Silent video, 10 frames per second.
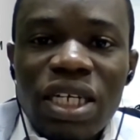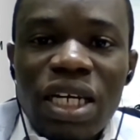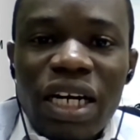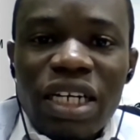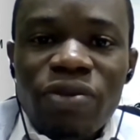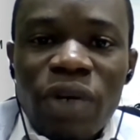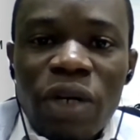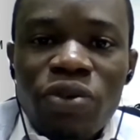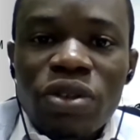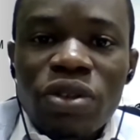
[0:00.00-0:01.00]
However,
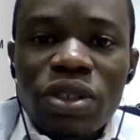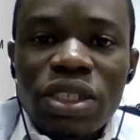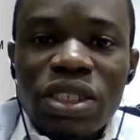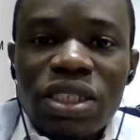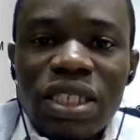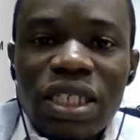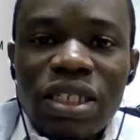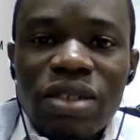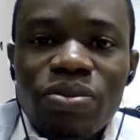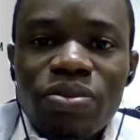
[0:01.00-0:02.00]
it's
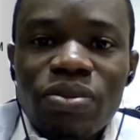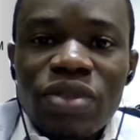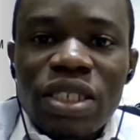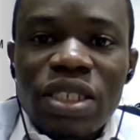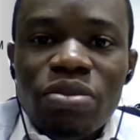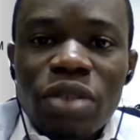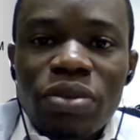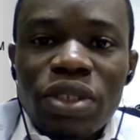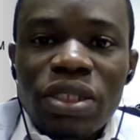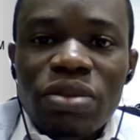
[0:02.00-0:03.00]
maybe